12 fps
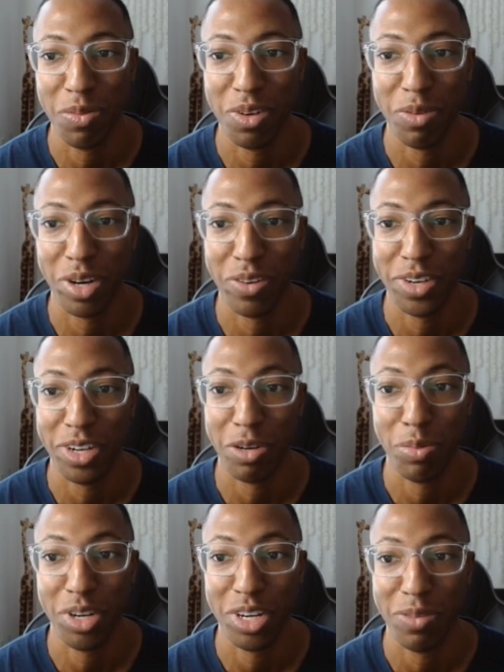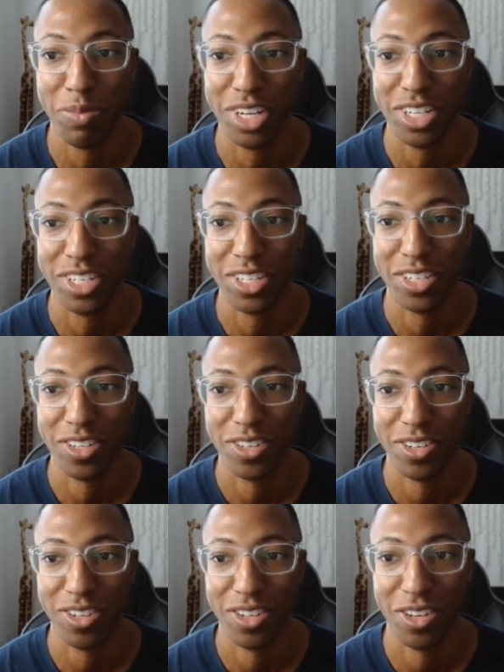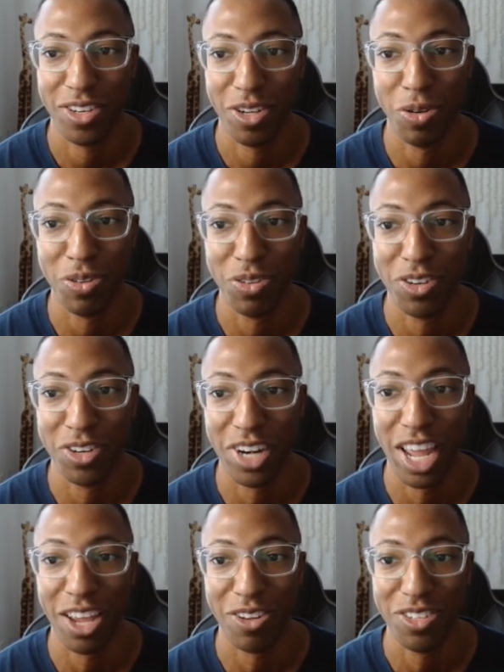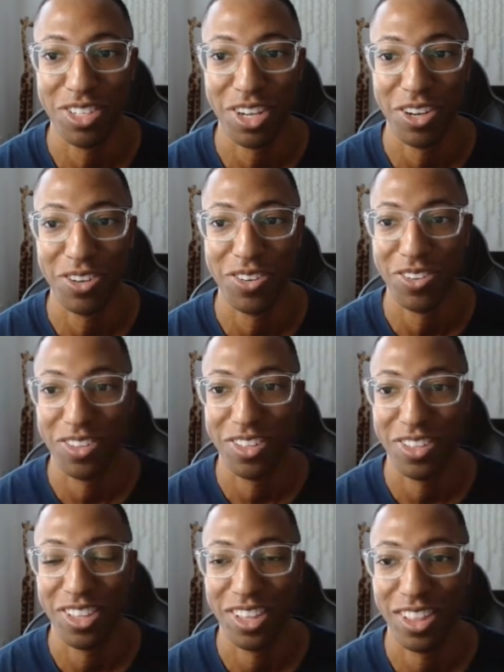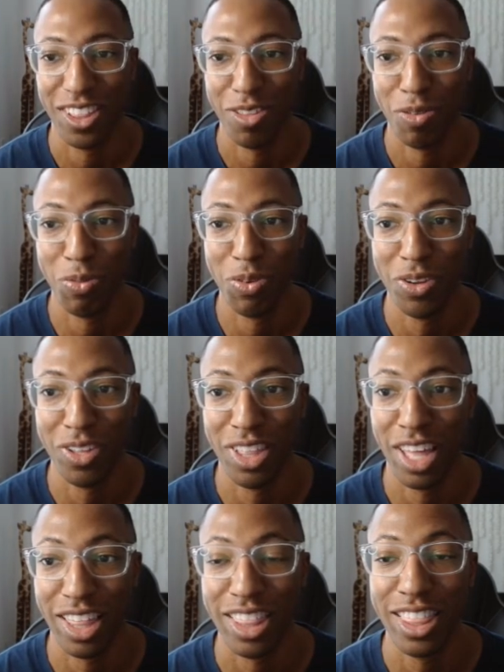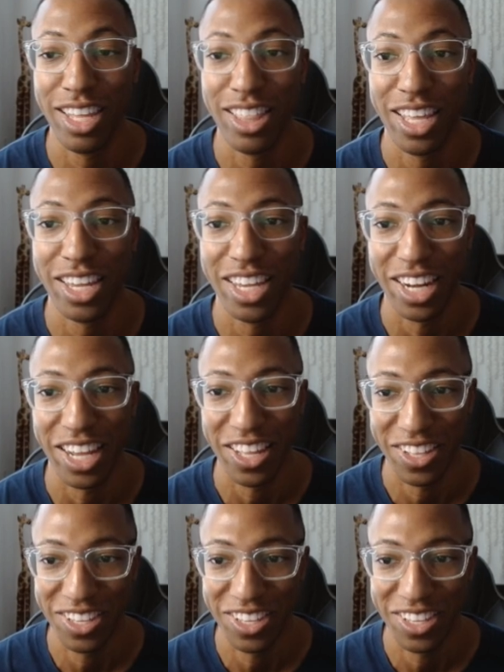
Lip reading: Barbie are pretty much older now, so I think they get it.